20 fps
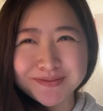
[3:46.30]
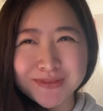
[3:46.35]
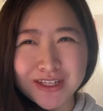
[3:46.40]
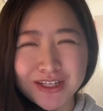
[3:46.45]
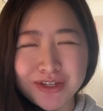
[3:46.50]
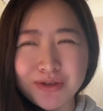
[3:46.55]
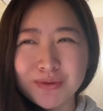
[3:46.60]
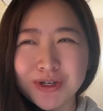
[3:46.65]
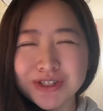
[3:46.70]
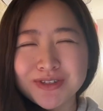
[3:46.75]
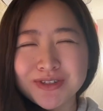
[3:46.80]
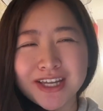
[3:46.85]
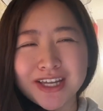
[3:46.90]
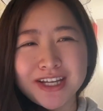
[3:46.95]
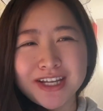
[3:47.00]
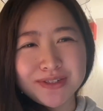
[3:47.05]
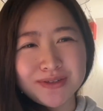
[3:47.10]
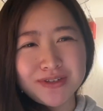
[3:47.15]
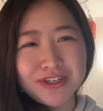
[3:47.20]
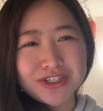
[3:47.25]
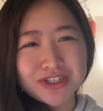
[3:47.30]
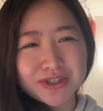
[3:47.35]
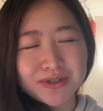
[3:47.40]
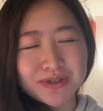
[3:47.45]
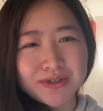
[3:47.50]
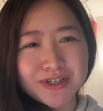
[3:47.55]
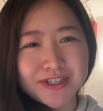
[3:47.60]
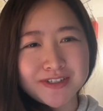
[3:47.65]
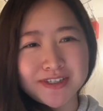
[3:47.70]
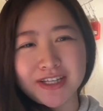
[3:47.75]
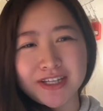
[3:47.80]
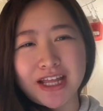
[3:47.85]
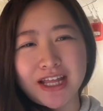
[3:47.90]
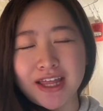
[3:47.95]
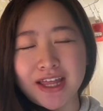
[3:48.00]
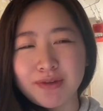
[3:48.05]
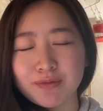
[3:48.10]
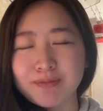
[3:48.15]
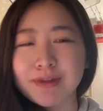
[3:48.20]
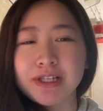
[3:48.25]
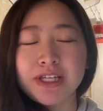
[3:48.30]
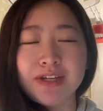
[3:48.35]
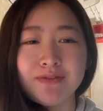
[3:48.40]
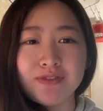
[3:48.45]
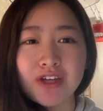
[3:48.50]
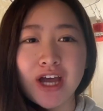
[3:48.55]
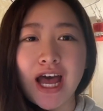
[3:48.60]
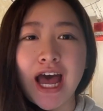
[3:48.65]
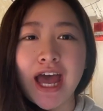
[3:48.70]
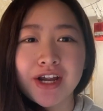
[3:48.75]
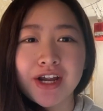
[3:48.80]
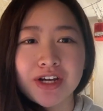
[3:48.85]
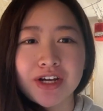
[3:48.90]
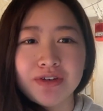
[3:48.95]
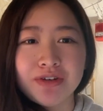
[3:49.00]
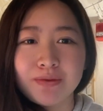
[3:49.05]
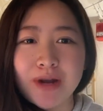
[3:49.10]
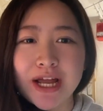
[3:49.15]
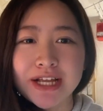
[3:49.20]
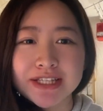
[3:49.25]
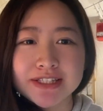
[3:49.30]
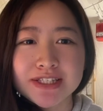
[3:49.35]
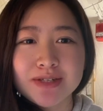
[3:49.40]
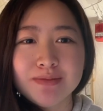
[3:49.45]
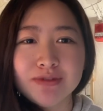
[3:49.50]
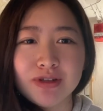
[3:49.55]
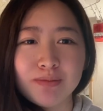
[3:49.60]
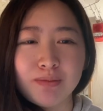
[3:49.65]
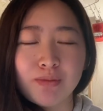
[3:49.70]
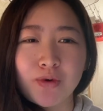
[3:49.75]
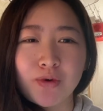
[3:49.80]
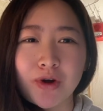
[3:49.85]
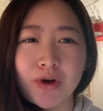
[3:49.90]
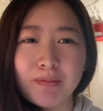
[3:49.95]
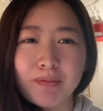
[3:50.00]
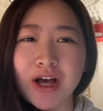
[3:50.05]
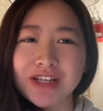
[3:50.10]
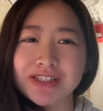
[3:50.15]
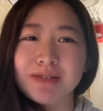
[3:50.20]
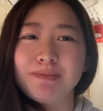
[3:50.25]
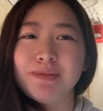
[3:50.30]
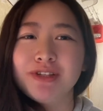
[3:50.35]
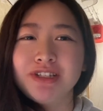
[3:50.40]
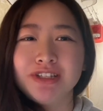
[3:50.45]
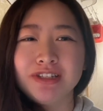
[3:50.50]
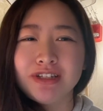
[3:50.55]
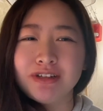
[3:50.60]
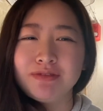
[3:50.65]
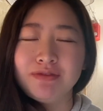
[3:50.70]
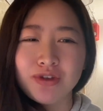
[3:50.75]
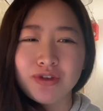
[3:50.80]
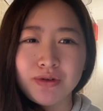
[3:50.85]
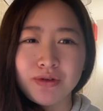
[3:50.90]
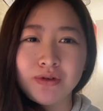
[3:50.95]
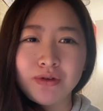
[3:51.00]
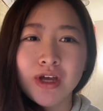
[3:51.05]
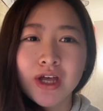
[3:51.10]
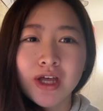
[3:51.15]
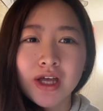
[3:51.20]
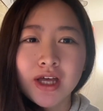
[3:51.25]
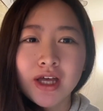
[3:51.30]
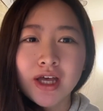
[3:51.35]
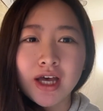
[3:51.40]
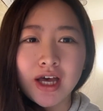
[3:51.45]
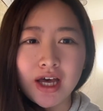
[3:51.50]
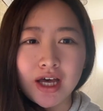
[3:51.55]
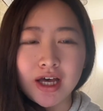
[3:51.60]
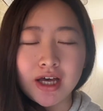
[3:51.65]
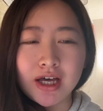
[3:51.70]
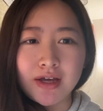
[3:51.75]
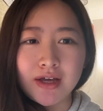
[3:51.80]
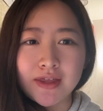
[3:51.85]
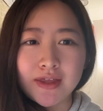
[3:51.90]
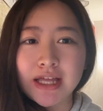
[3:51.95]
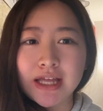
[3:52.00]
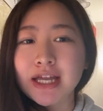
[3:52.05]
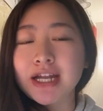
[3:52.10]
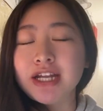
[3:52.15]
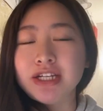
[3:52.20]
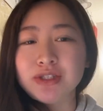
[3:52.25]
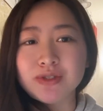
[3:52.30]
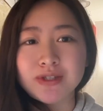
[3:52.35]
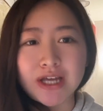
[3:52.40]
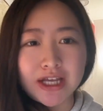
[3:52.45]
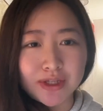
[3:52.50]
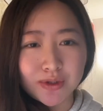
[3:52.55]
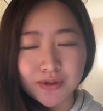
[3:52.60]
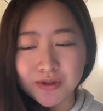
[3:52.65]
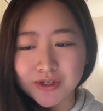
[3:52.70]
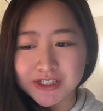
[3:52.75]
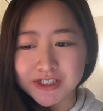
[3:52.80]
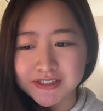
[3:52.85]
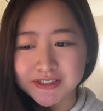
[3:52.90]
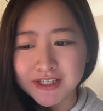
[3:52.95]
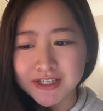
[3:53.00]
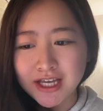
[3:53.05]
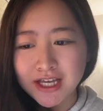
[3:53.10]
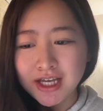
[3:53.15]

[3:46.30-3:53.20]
you want to get into each course, and I believe the higher you rank them, the more possibility of you can get into that course.